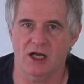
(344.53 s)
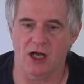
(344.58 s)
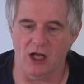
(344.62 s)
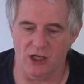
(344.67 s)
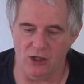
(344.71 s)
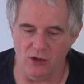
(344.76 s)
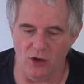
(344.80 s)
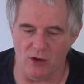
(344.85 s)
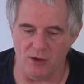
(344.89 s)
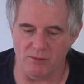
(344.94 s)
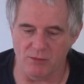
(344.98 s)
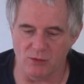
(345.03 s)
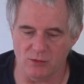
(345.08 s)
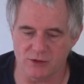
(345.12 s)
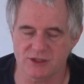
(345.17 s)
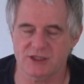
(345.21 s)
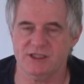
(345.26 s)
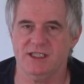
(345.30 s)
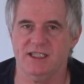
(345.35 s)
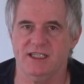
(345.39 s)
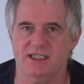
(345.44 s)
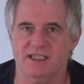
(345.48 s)
a lot more
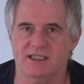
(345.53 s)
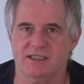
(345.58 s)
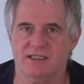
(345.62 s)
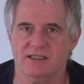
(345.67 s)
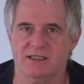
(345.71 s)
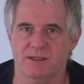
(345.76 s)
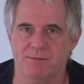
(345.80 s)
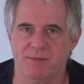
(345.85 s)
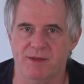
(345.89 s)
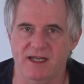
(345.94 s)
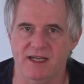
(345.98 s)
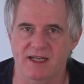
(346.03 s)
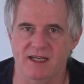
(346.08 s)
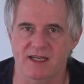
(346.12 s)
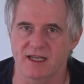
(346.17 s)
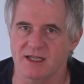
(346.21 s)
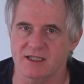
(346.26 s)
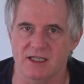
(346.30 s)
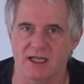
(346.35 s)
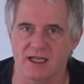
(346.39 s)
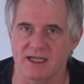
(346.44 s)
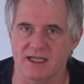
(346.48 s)
cheese to be,
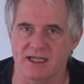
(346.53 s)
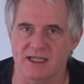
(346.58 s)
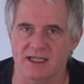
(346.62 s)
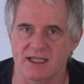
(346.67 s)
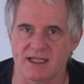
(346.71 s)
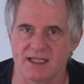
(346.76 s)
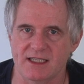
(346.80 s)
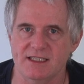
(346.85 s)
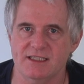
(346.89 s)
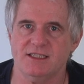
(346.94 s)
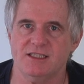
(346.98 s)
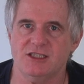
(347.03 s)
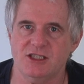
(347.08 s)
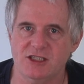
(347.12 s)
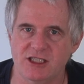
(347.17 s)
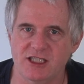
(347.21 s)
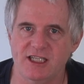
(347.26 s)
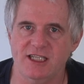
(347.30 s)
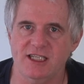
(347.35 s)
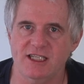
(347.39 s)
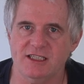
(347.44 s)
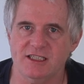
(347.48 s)
it's
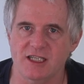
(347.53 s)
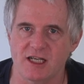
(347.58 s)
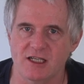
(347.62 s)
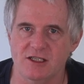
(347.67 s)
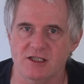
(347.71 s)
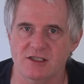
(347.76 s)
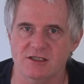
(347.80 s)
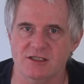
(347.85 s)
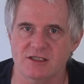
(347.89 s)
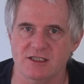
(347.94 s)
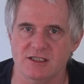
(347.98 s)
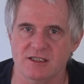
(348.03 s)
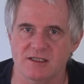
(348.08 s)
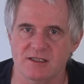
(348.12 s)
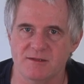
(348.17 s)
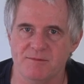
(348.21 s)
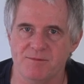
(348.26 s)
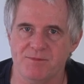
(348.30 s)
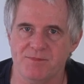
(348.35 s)
cheese and onion.